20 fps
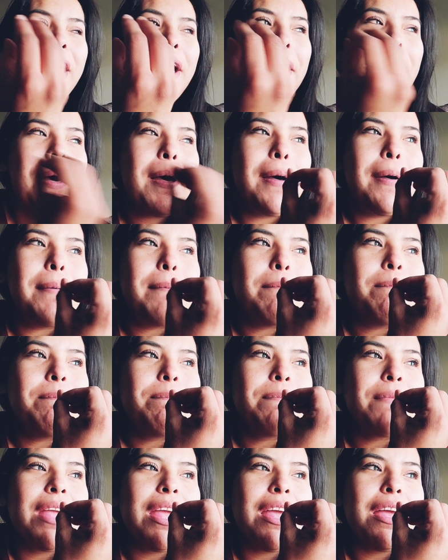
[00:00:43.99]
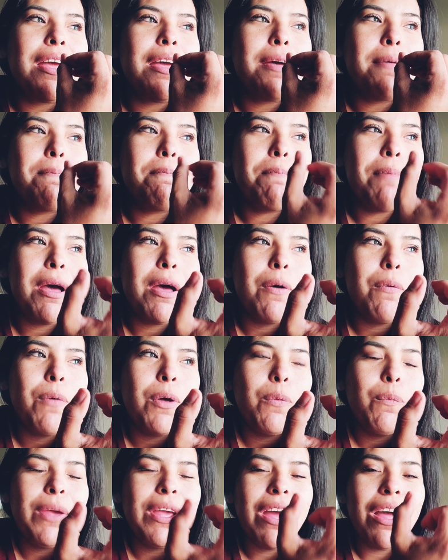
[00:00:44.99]
Um, but
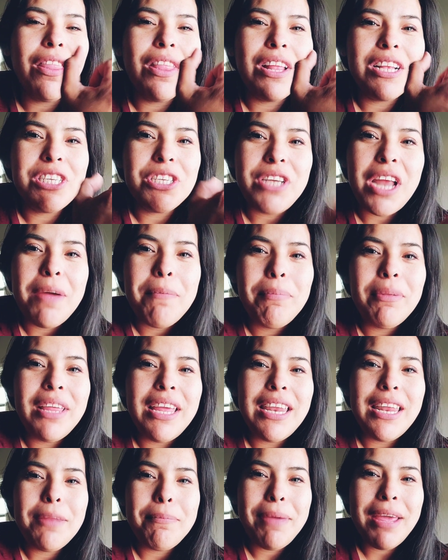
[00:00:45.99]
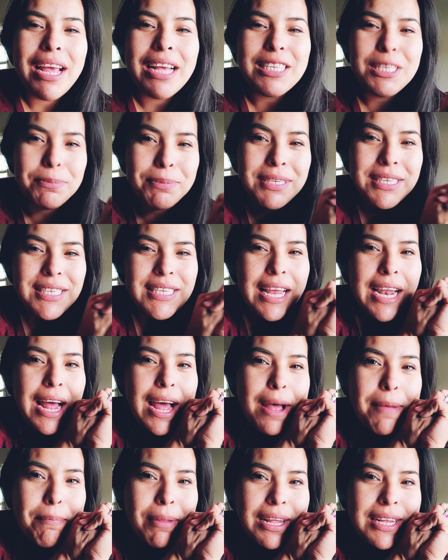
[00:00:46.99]
when we got this trampoline and my husband set it
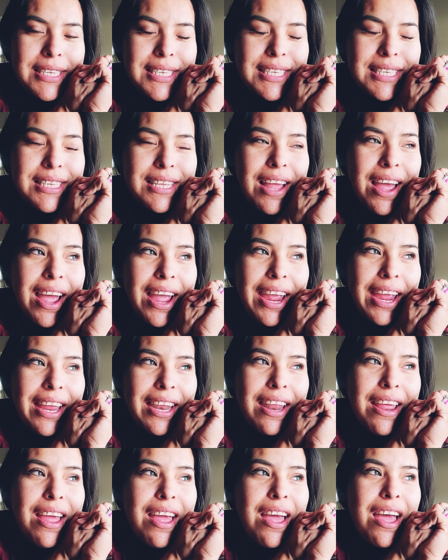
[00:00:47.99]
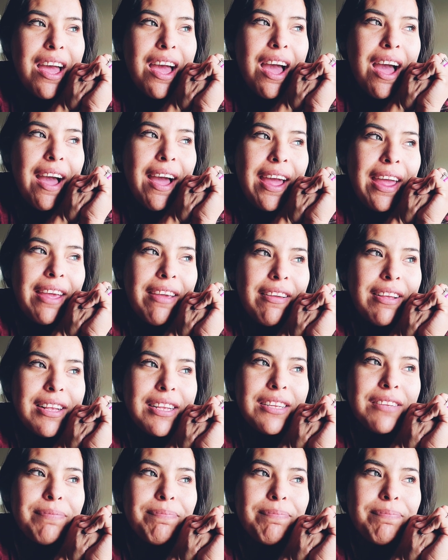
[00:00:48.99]
up last night, I...